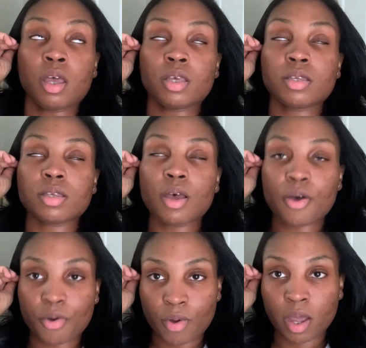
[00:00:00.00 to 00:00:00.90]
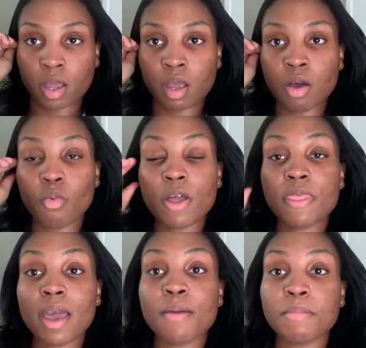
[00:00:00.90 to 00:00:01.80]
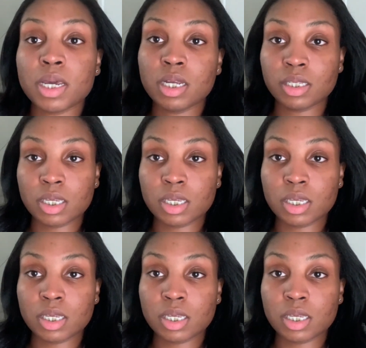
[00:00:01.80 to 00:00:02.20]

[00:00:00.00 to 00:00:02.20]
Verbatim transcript: So what that means